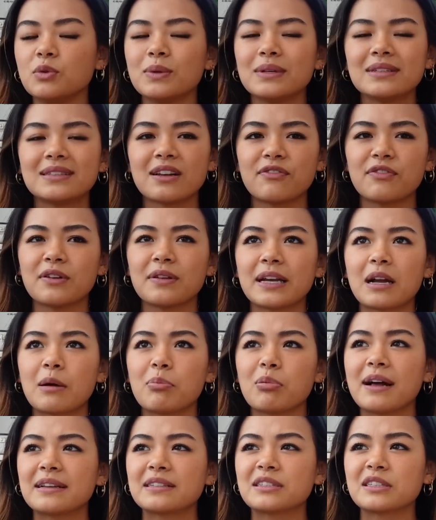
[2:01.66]
doing stuff at like a
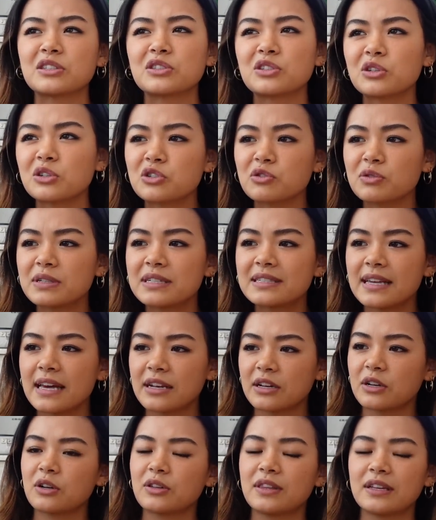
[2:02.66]
plastic surgery
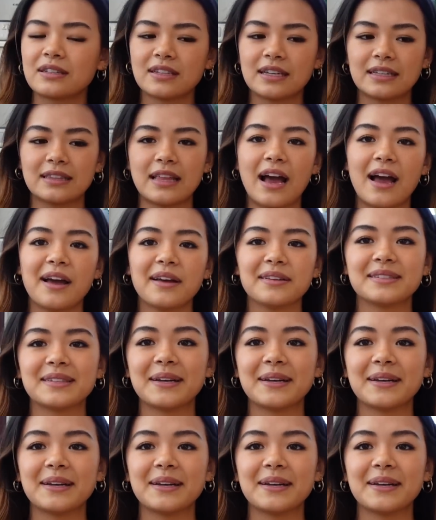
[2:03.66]
center, things like that.